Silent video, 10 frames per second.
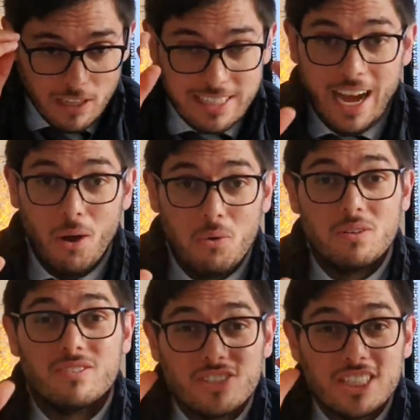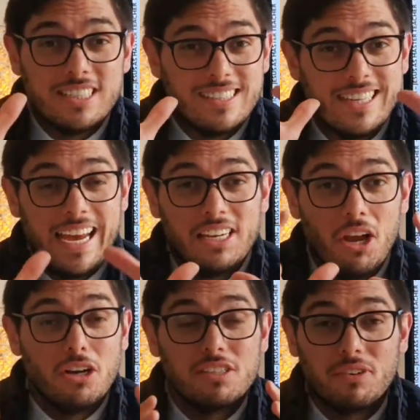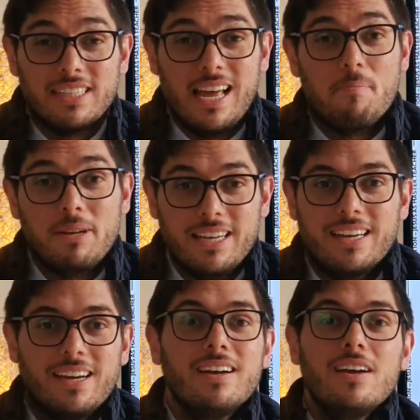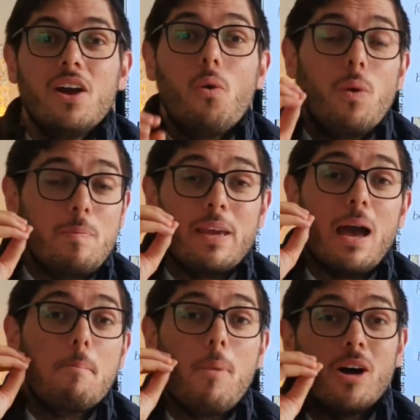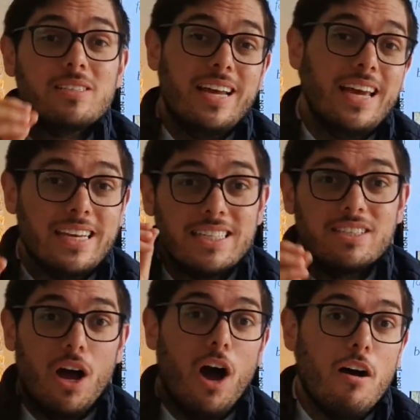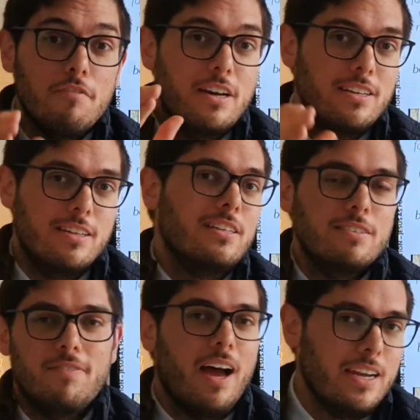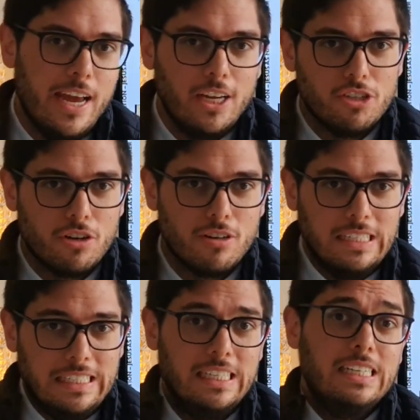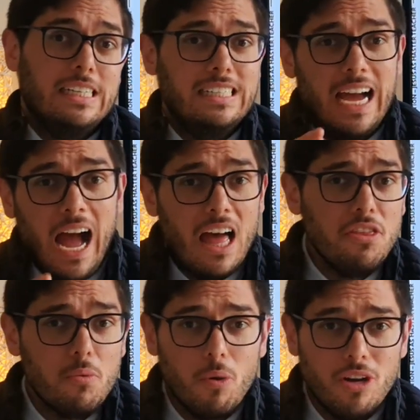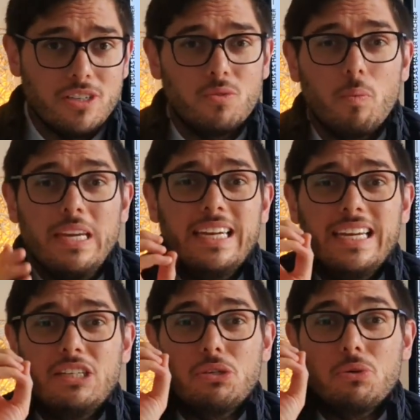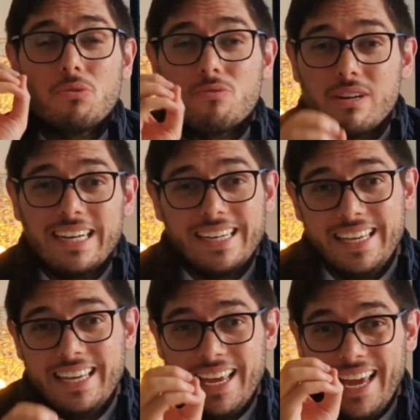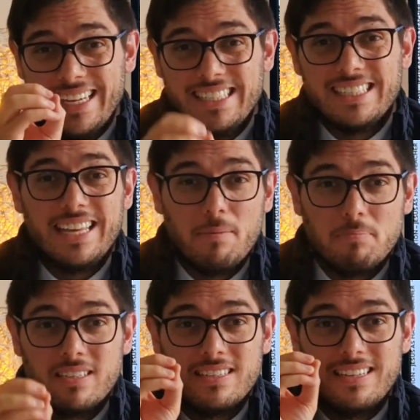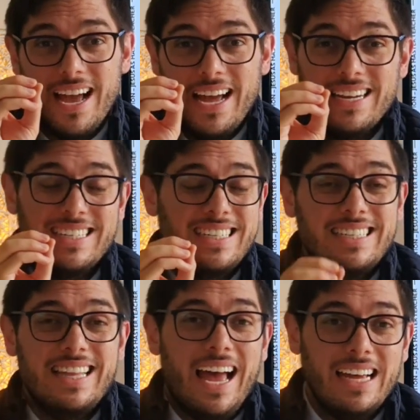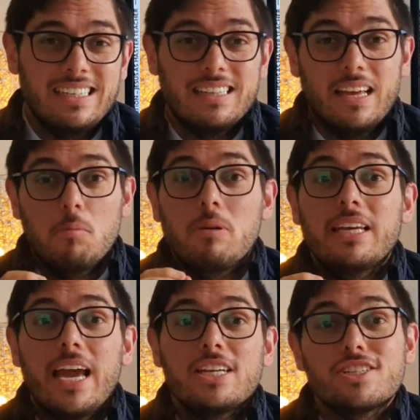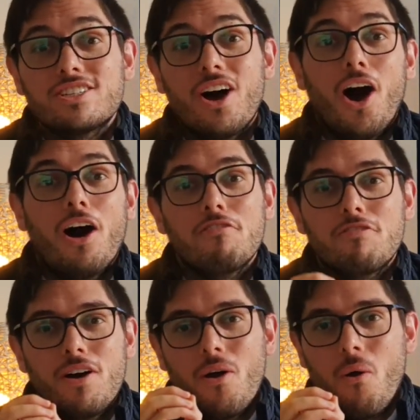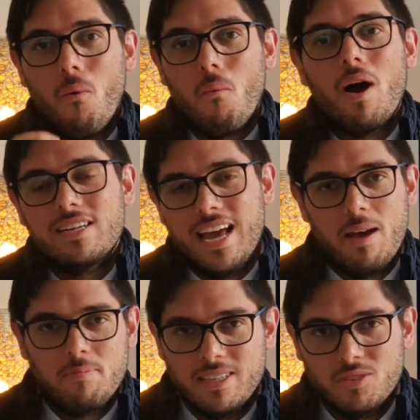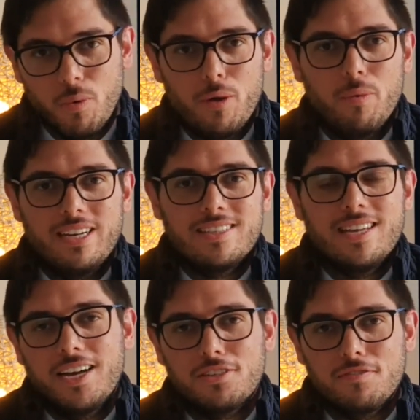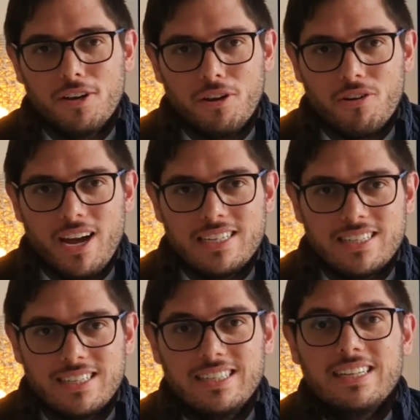Now, just take note of what is happening here. We become partakers of the divine nature. In other words, we need to really accept and understand the implication of what happens when we decide to follow Christ.